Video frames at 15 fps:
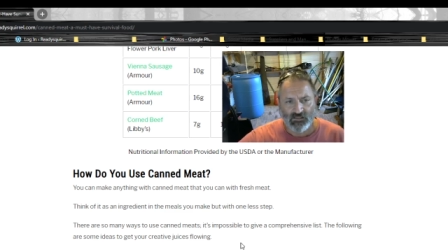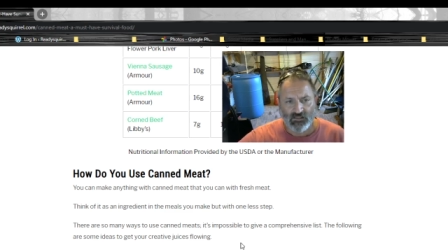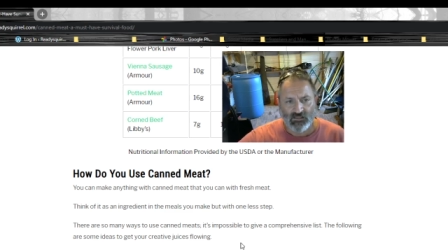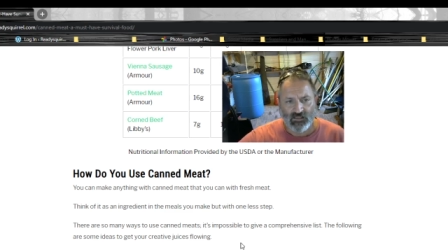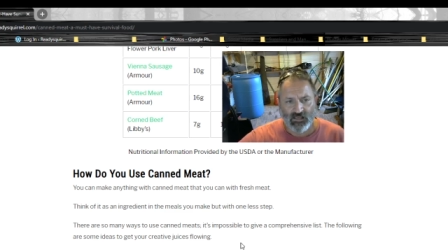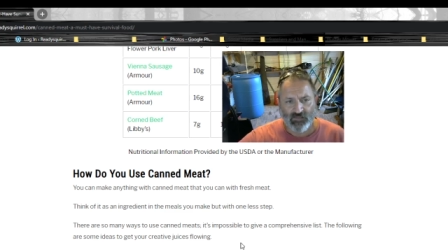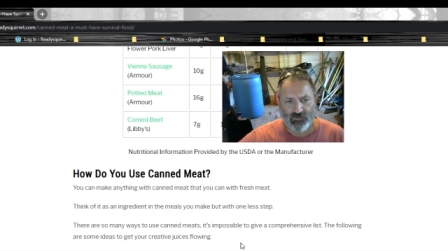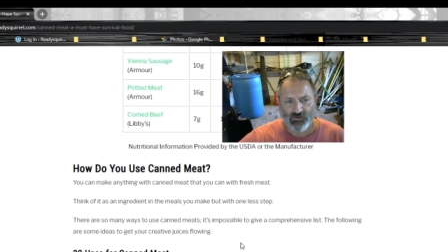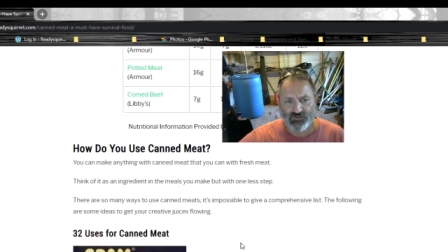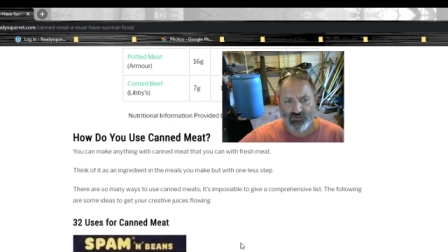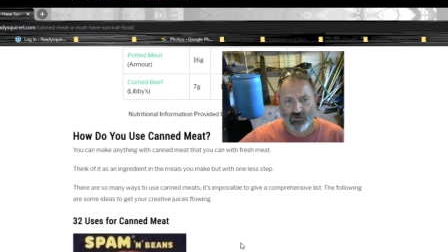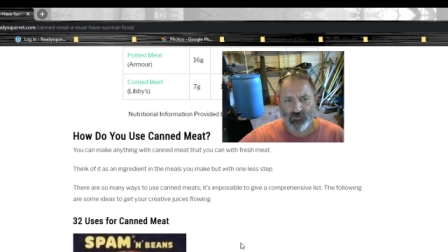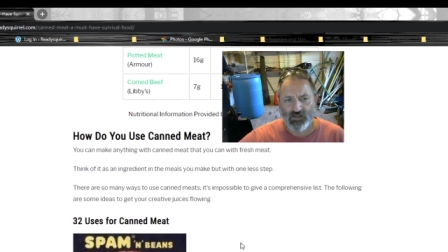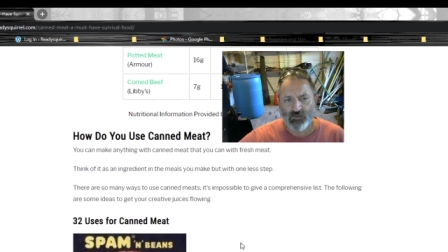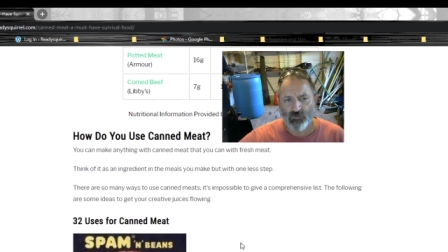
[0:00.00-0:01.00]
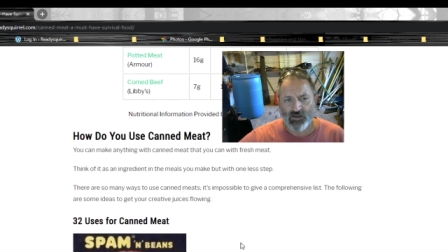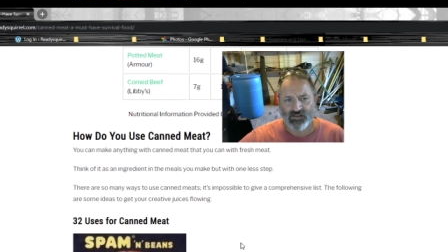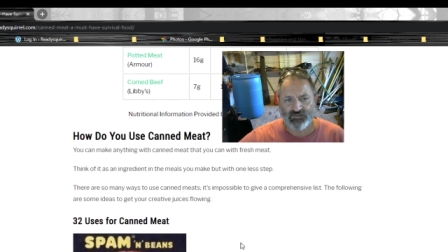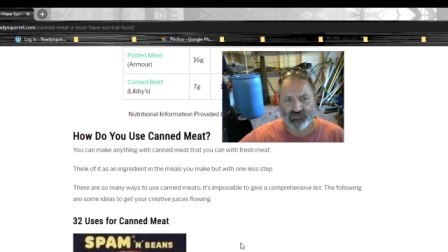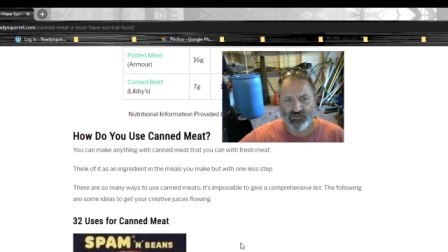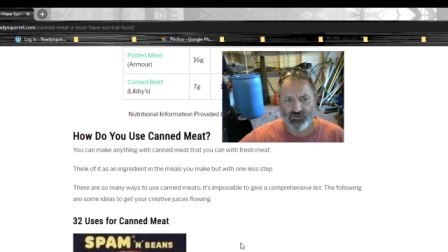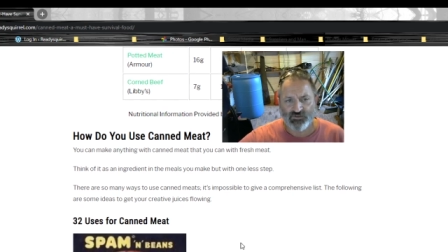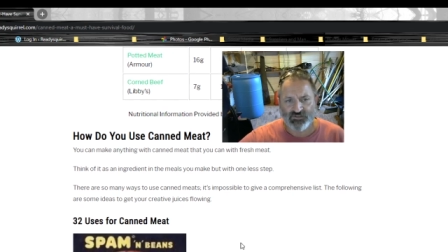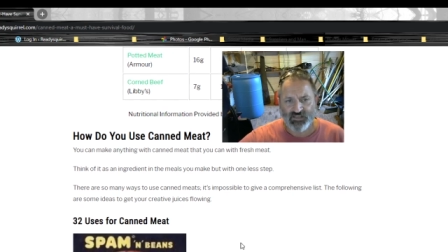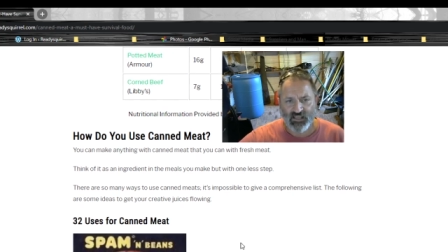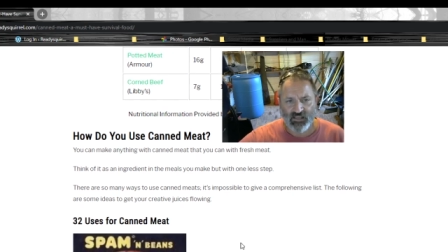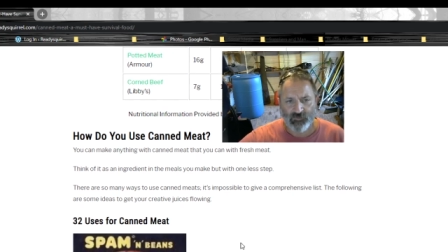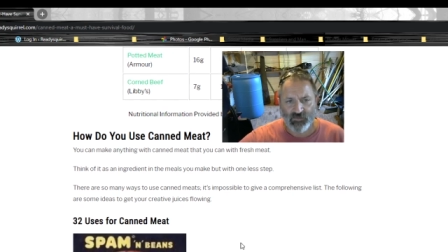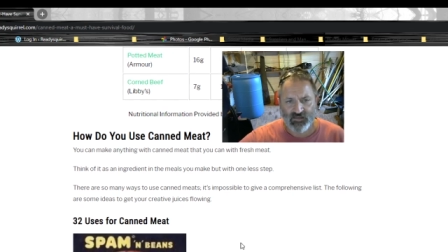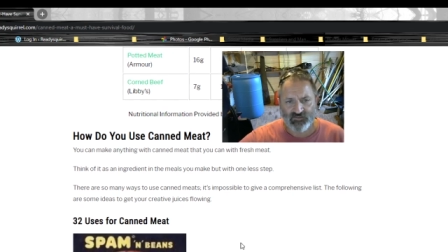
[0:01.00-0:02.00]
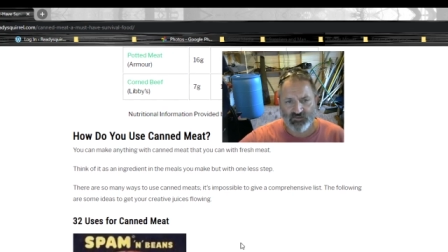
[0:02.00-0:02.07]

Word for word: Uh, there's so many ways to use canned meats,